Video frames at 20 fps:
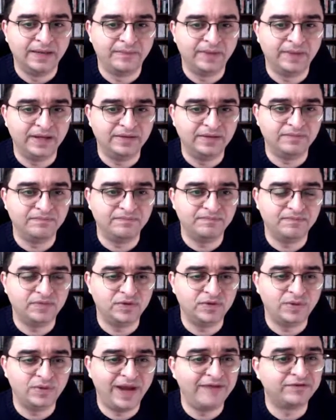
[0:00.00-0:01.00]
But
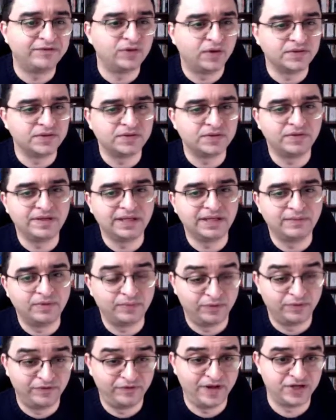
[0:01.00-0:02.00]
you have to also think
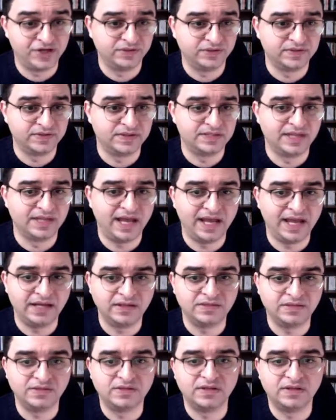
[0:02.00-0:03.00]
about professional
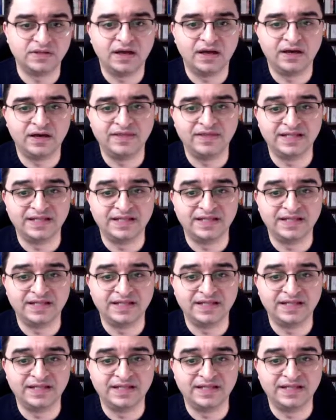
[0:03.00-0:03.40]
societies uh,